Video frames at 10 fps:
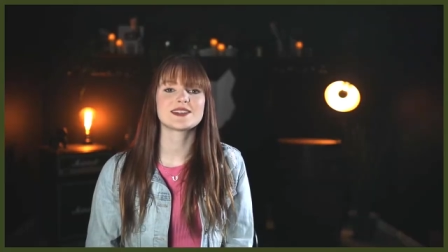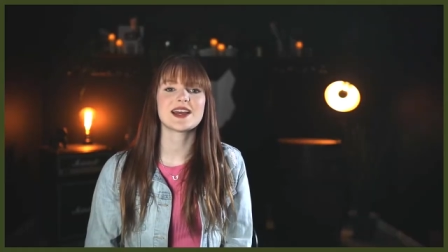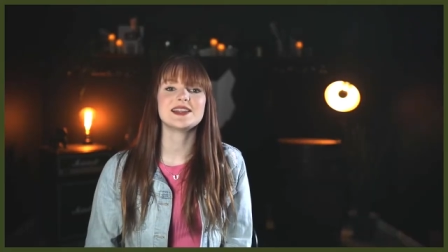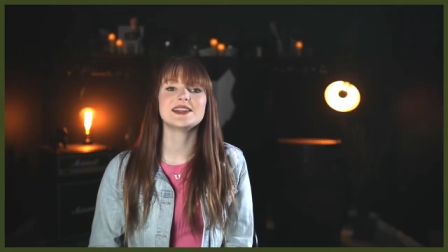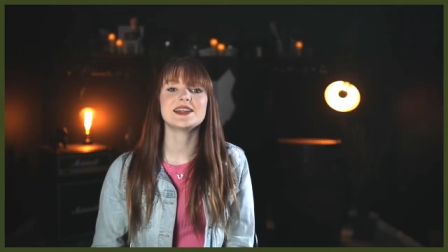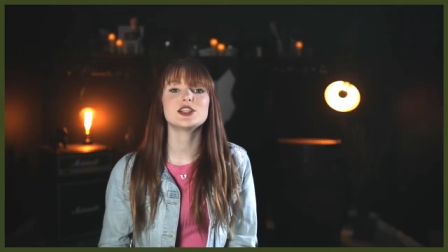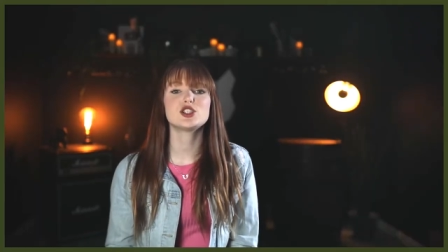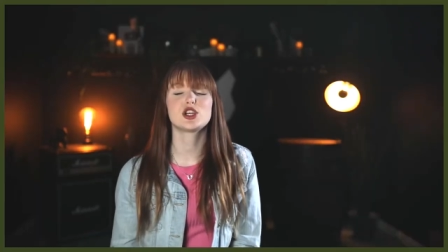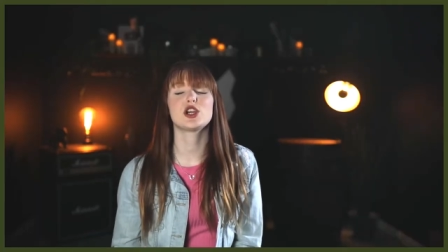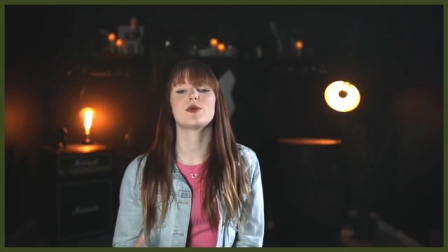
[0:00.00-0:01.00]
at
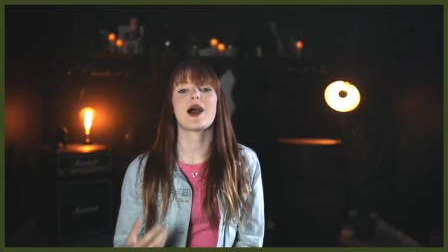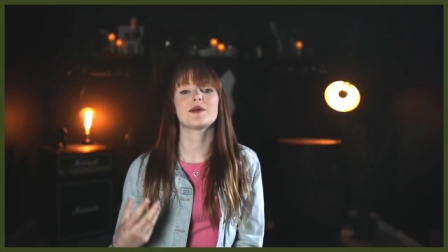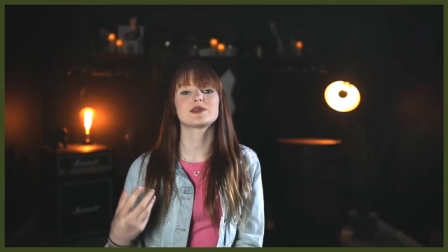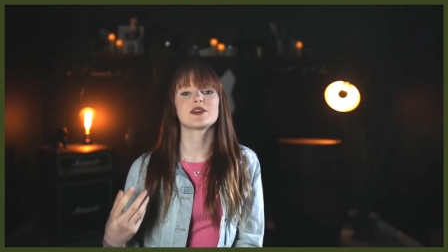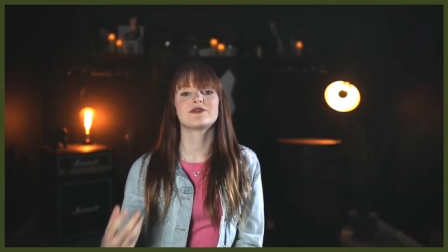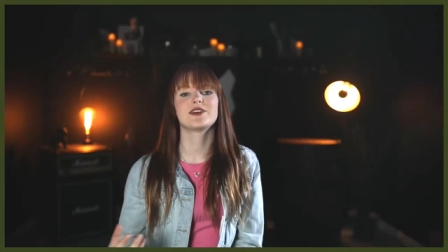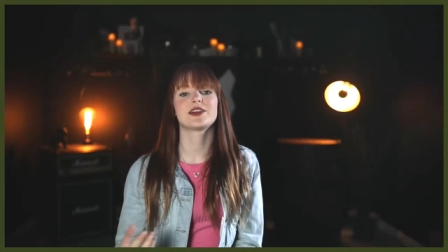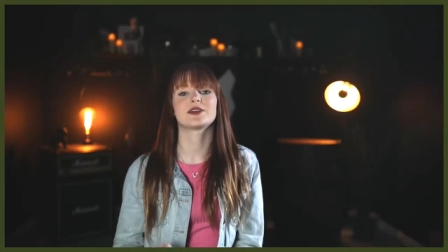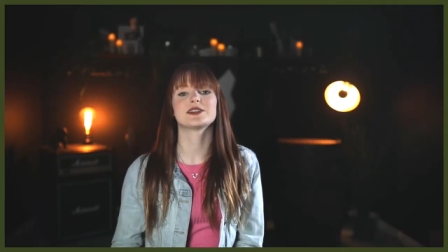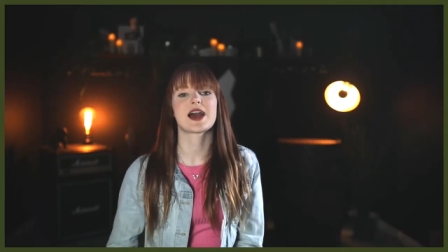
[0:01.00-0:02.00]
least 2 hours of
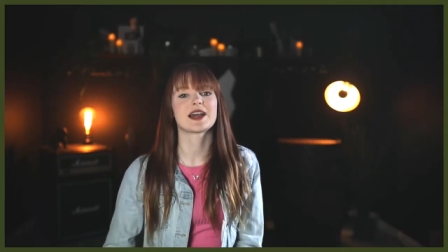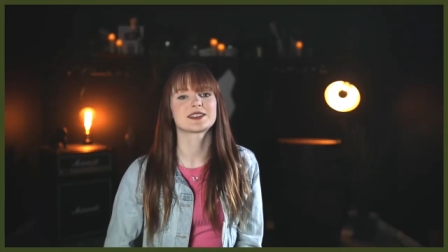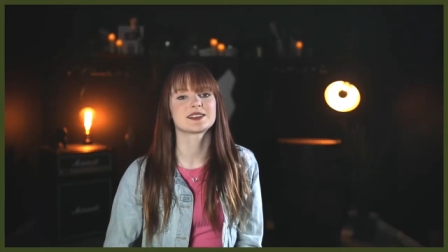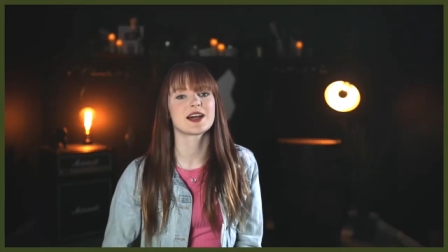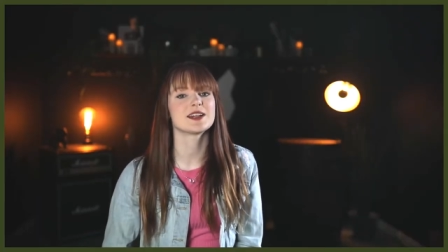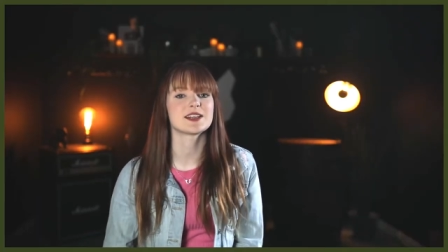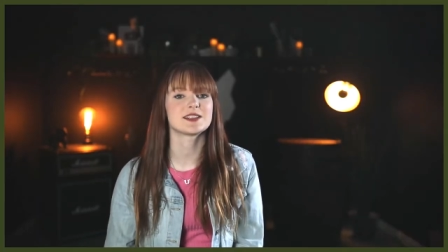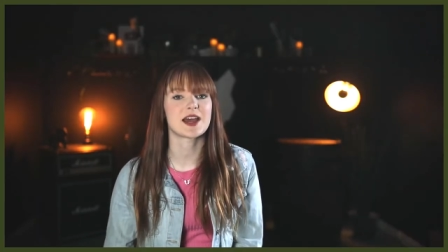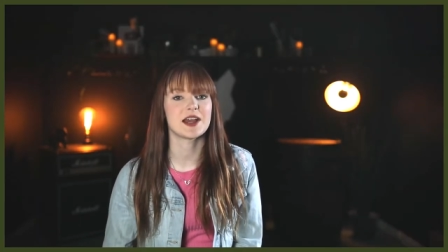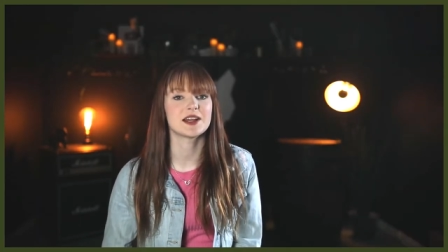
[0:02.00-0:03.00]
vigorous exercise a
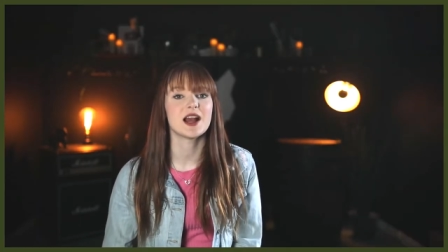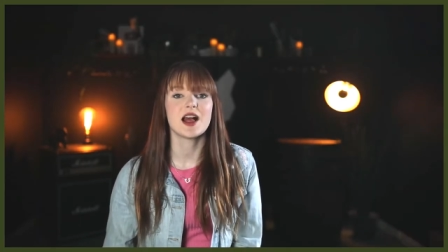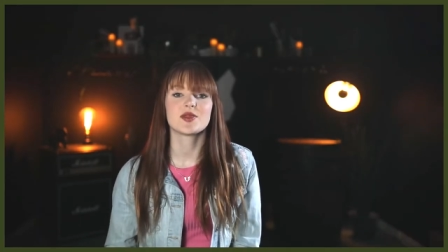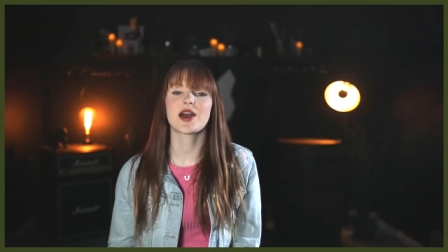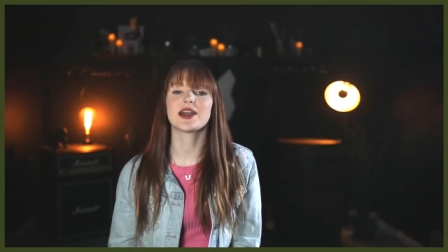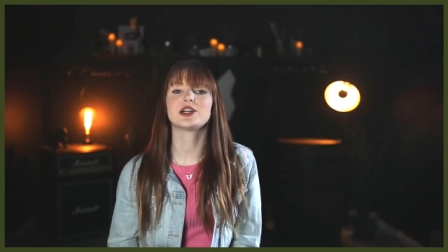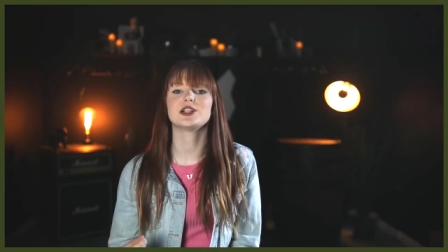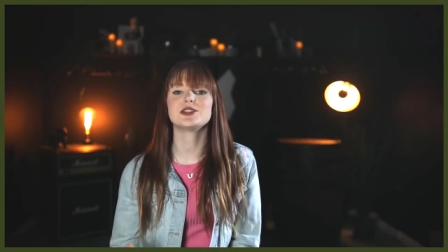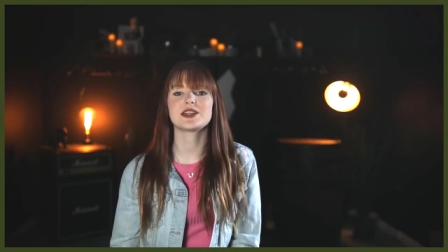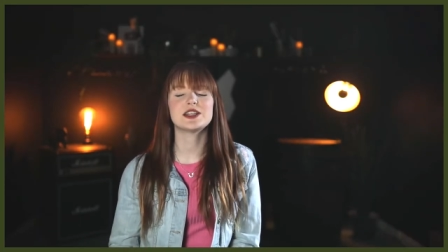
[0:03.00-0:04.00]
day. That
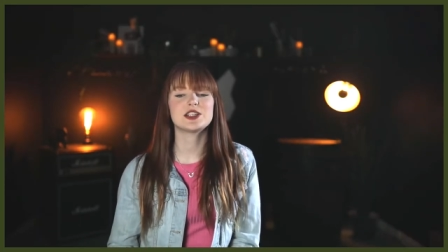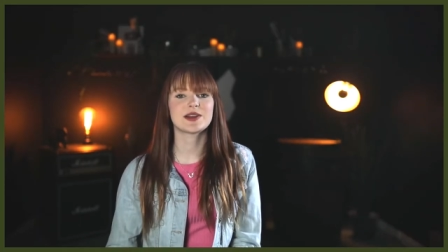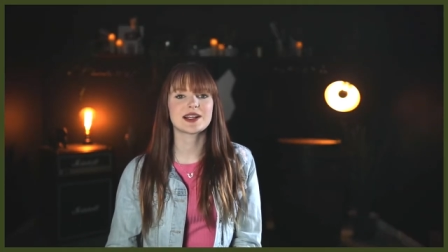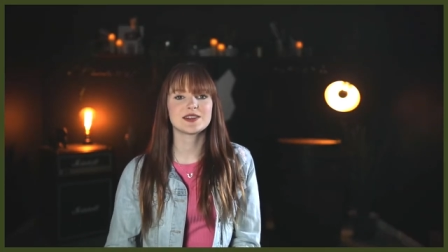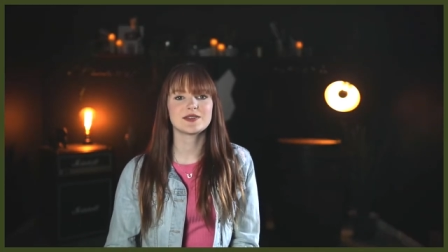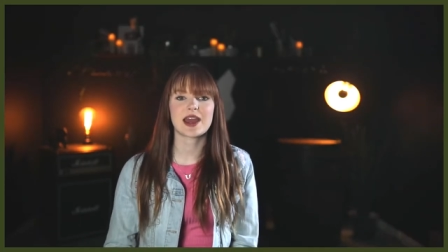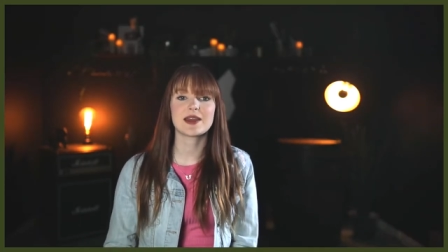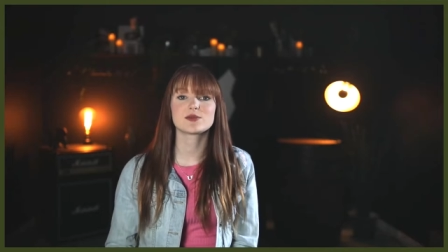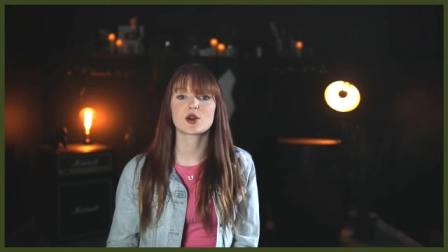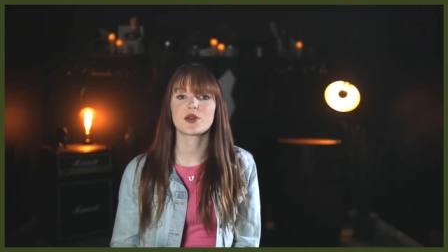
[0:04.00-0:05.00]
includes interactive
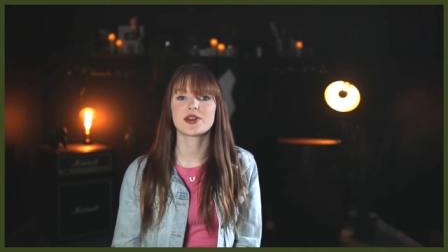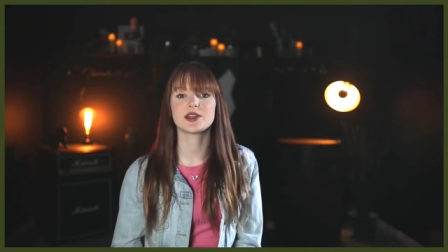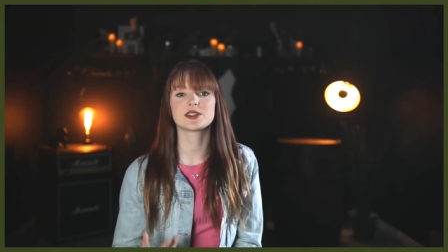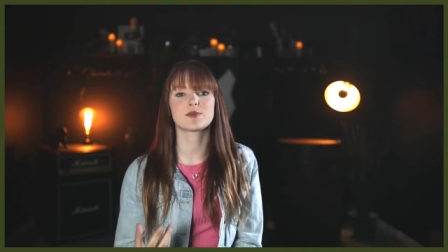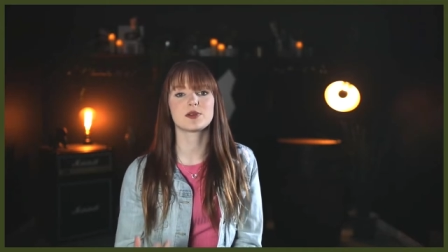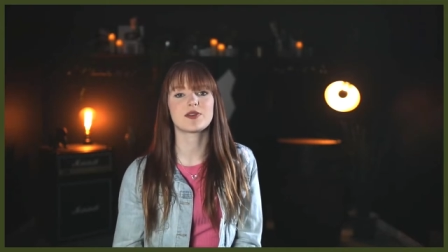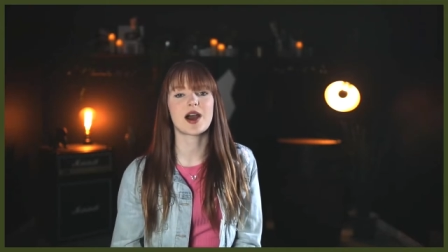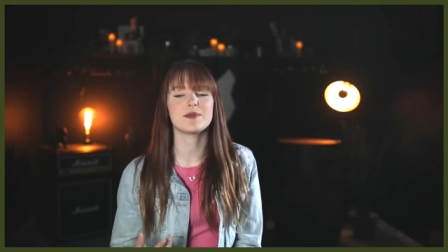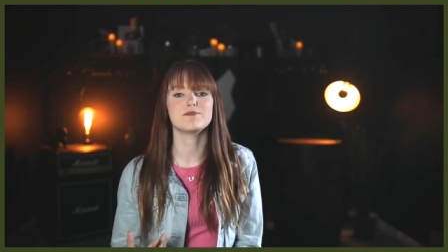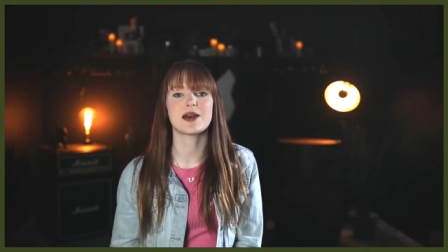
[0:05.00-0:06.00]
games or things that
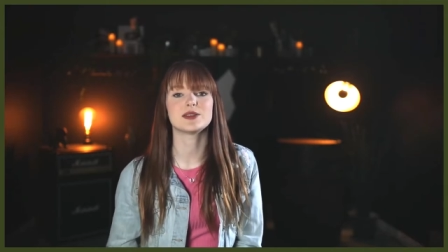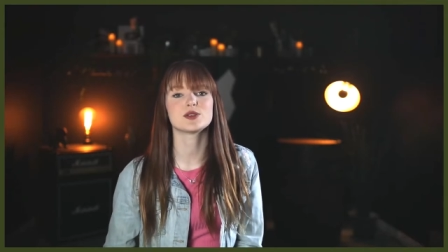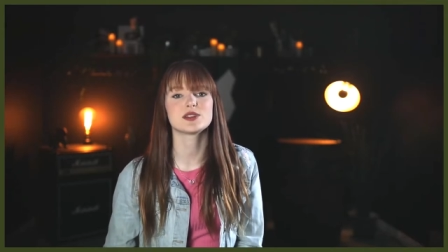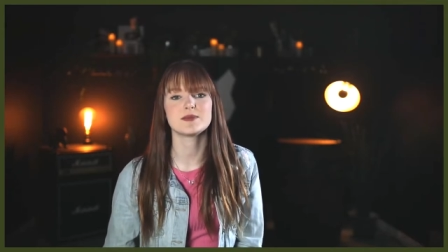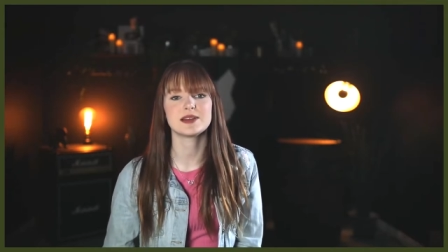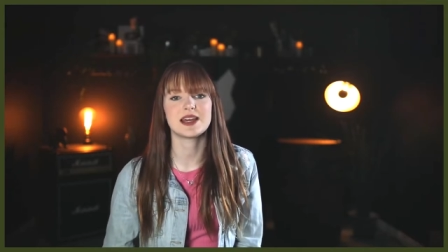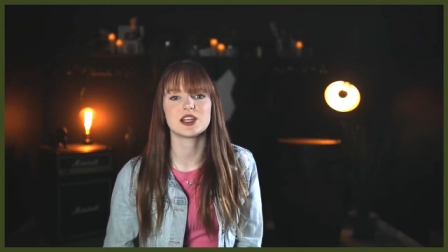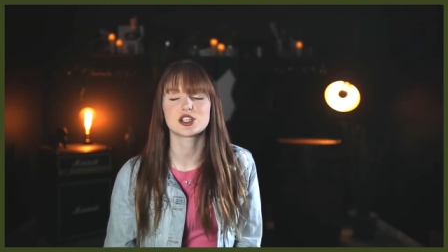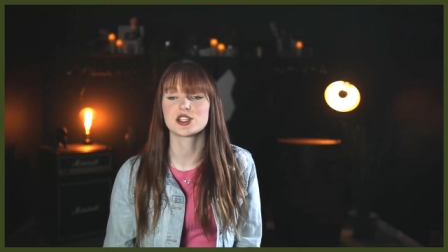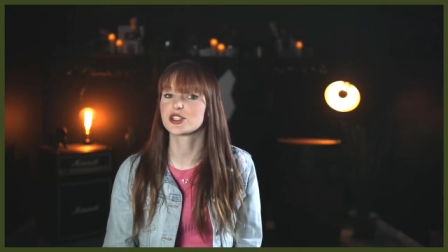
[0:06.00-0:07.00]
provide mental
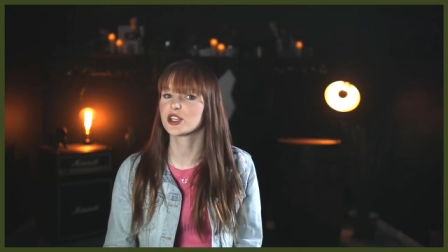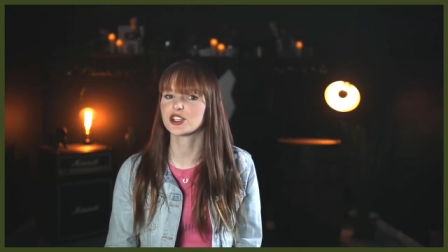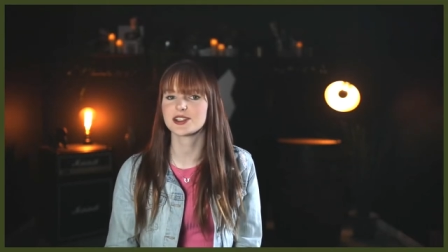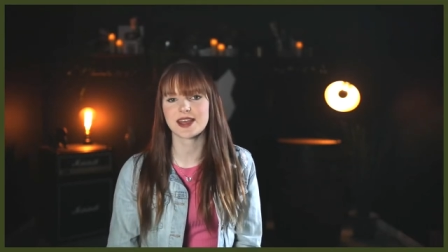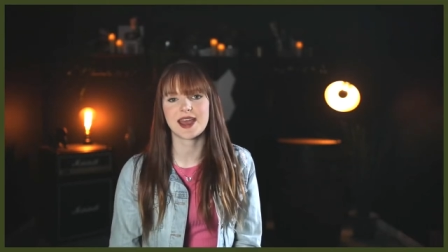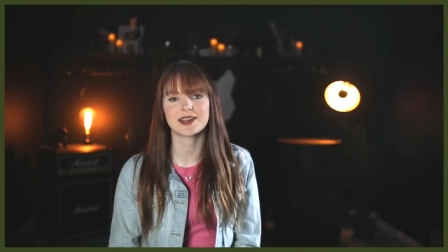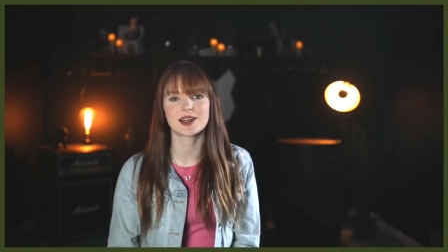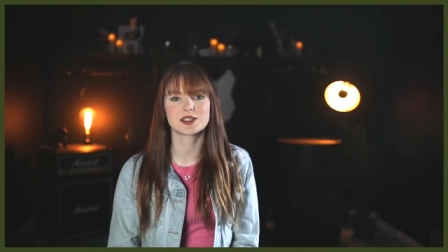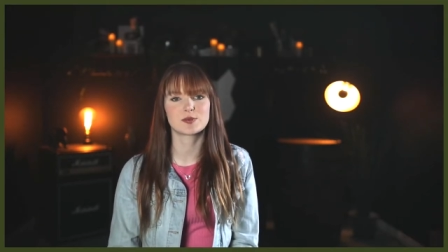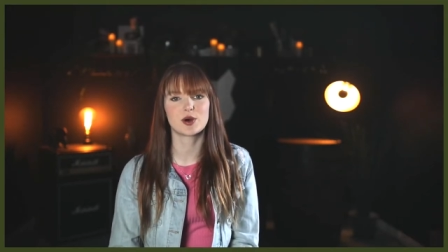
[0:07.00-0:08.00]
stimulation, such as
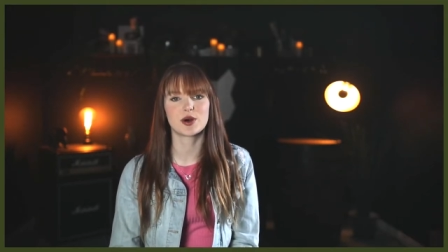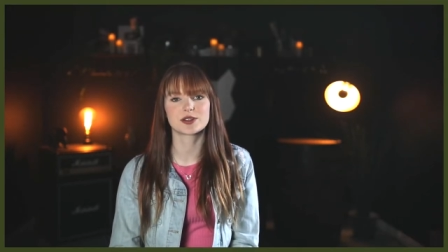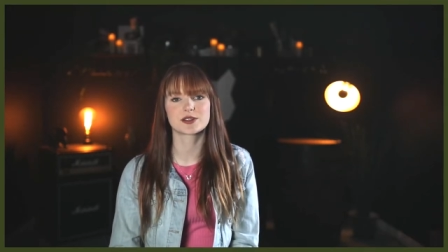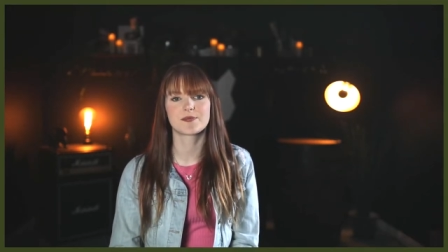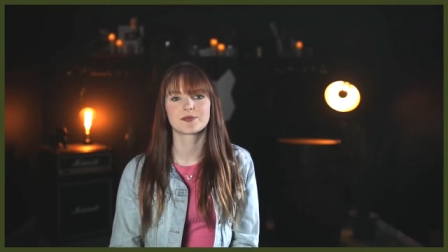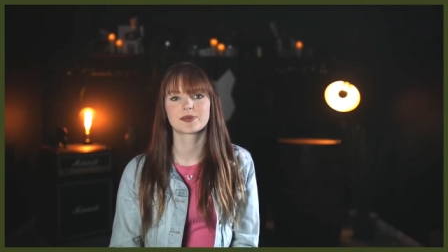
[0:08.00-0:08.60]
canine sports.